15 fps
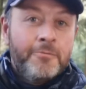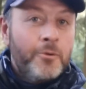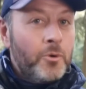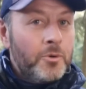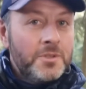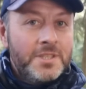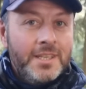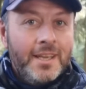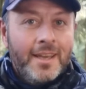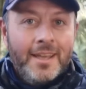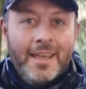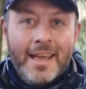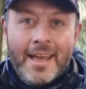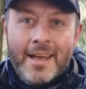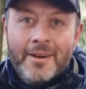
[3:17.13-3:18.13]

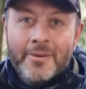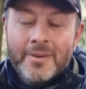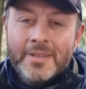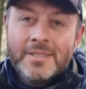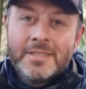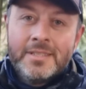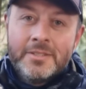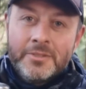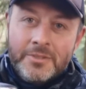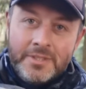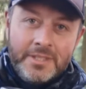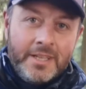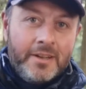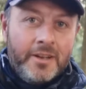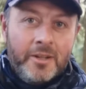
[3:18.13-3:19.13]
48 hours, as long as
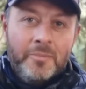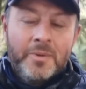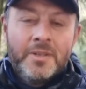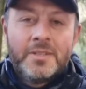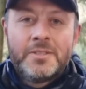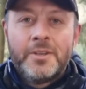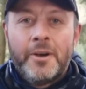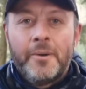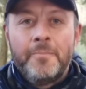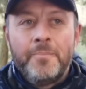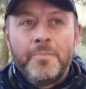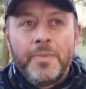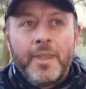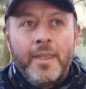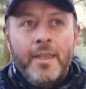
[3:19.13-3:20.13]
you don't open the top,
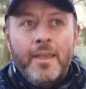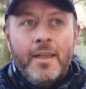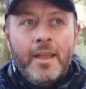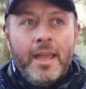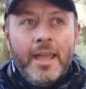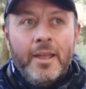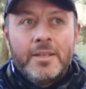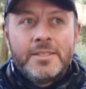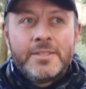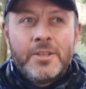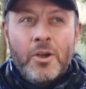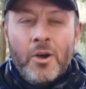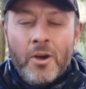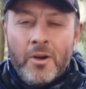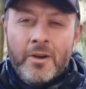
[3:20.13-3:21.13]
it's
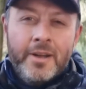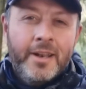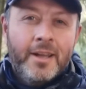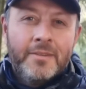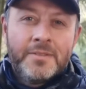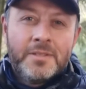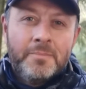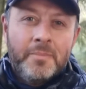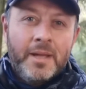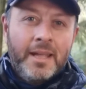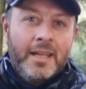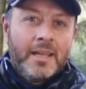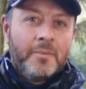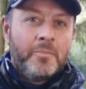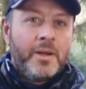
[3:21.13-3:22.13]
hot enough to
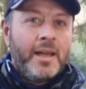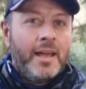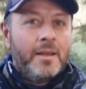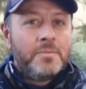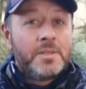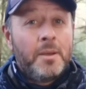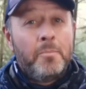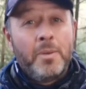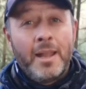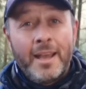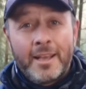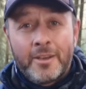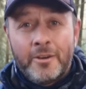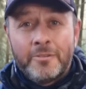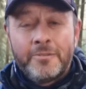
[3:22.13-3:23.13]
make perhaps a
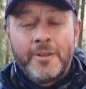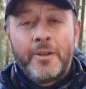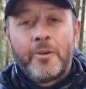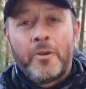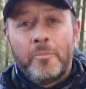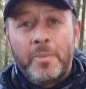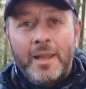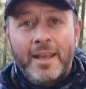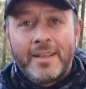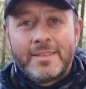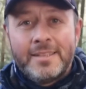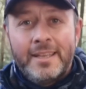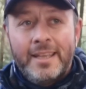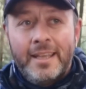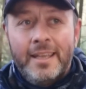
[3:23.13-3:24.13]
black coffee or a black
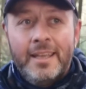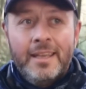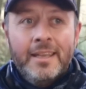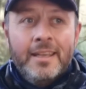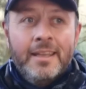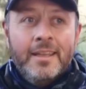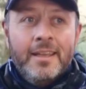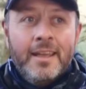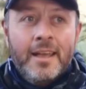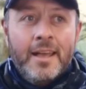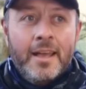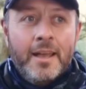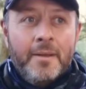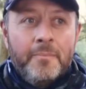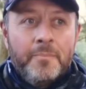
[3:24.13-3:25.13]
tea,
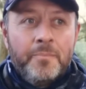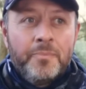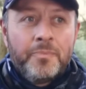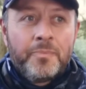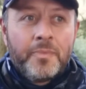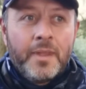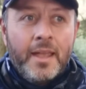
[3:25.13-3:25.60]
and